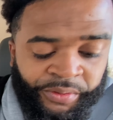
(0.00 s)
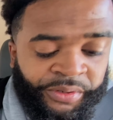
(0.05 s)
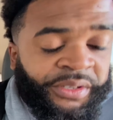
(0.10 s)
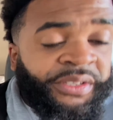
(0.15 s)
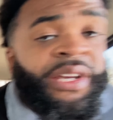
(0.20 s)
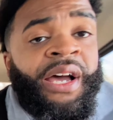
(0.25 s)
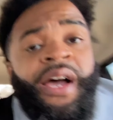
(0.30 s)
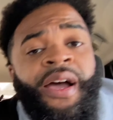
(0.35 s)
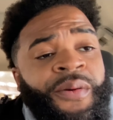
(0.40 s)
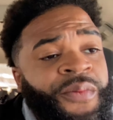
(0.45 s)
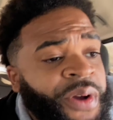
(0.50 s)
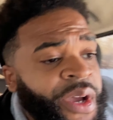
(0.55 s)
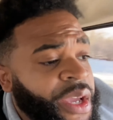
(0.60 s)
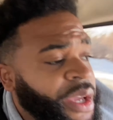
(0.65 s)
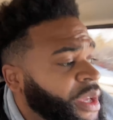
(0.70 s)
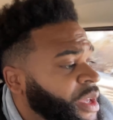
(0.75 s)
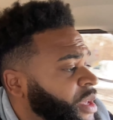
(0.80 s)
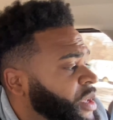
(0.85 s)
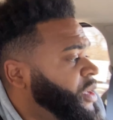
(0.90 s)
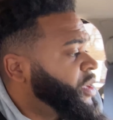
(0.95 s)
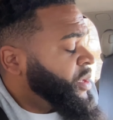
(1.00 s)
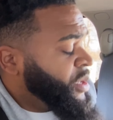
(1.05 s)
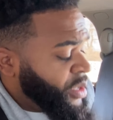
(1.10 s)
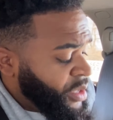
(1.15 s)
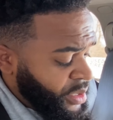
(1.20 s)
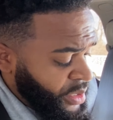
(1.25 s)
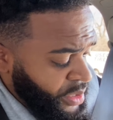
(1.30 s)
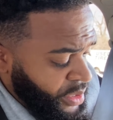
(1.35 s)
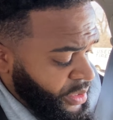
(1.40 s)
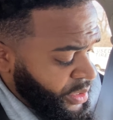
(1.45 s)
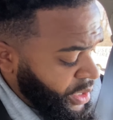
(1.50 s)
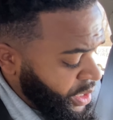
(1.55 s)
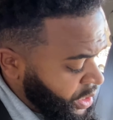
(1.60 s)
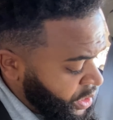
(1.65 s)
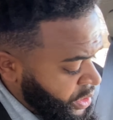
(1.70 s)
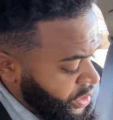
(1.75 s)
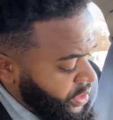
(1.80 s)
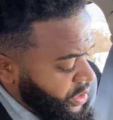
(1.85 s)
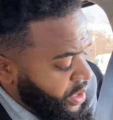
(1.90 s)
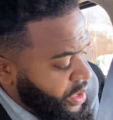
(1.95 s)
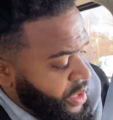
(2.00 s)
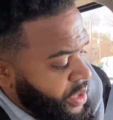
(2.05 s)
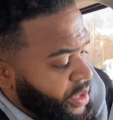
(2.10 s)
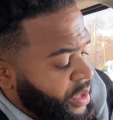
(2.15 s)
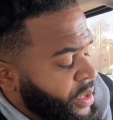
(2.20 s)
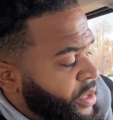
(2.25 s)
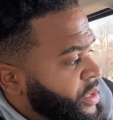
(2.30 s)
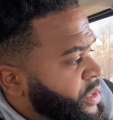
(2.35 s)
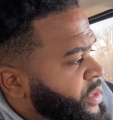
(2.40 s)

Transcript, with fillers: this highway and uh,